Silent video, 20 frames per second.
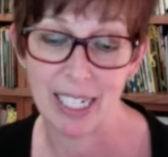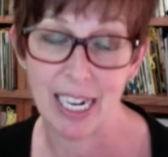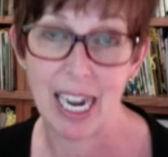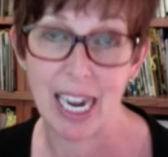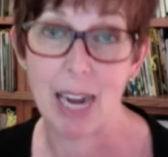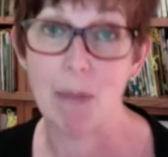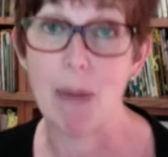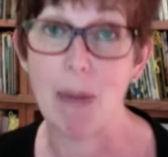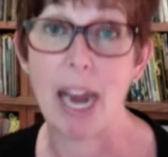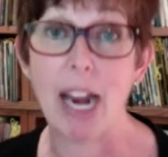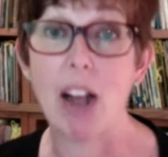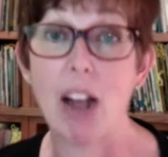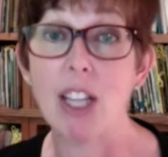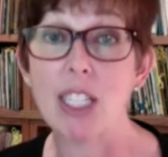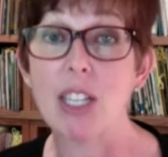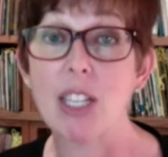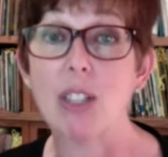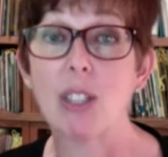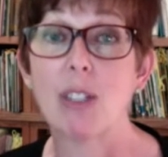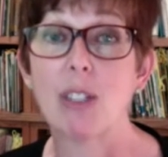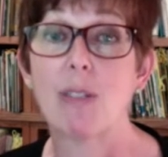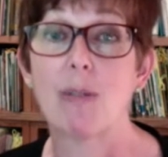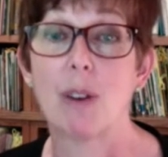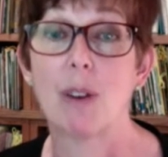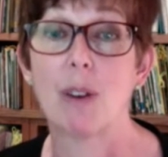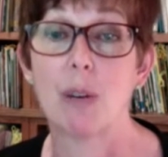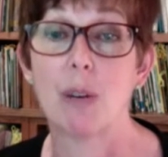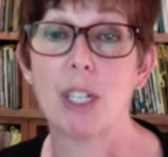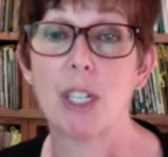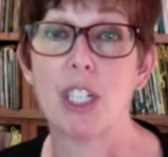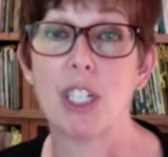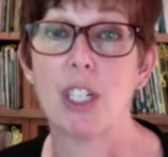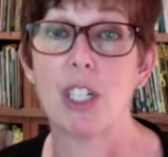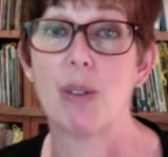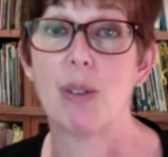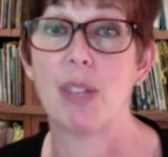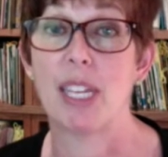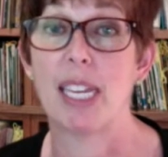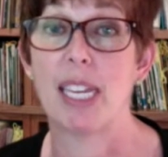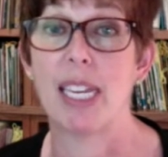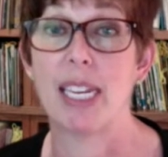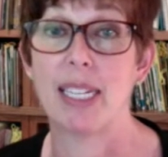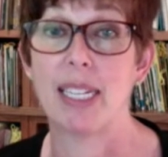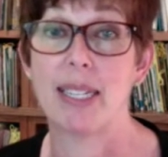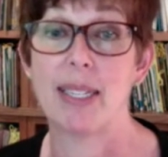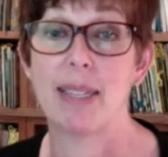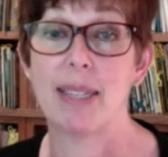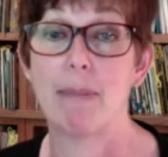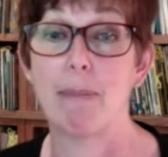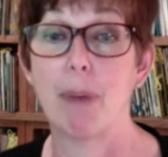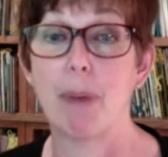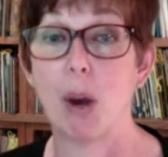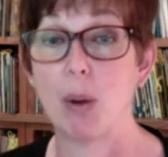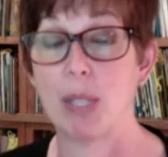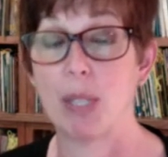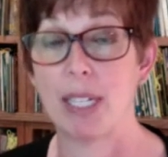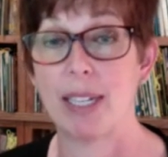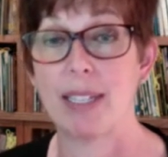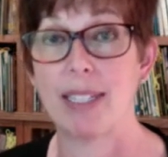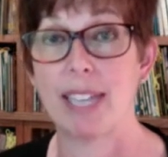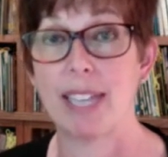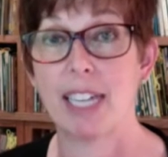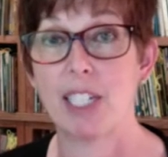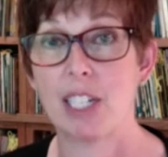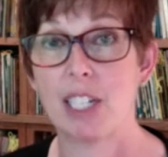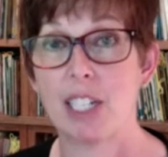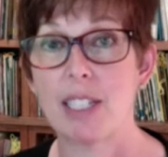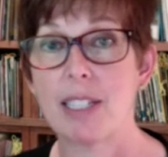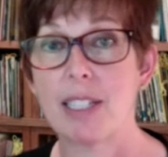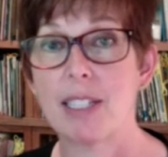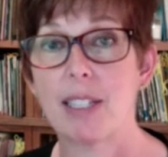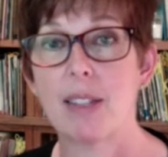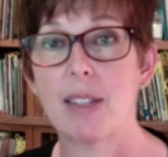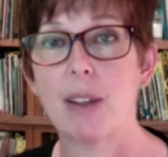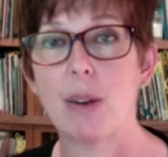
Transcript: I also look forward to the symposia sessions.